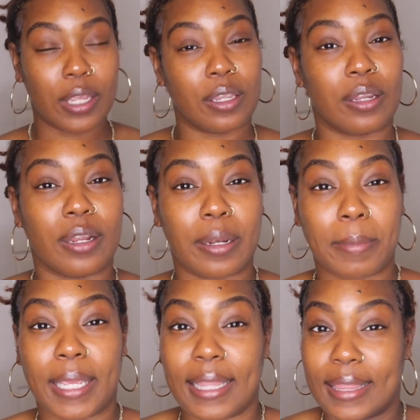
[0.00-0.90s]
you know what i
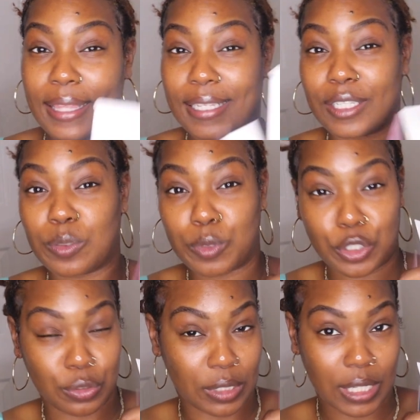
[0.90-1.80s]
mean this is
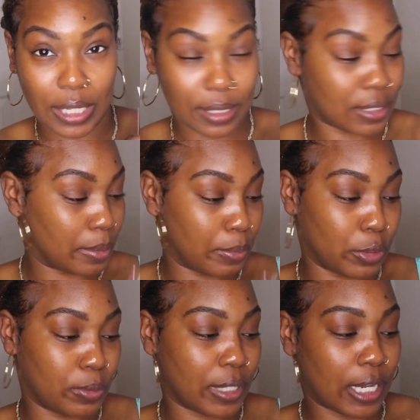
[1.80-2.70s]
what you need some
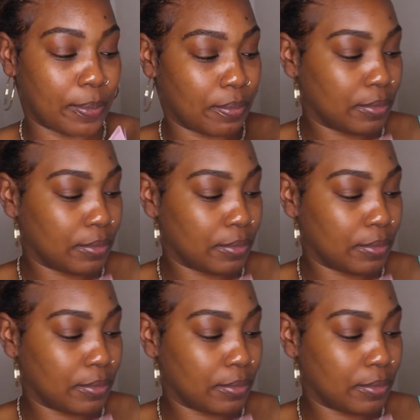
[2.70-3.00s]
boob tape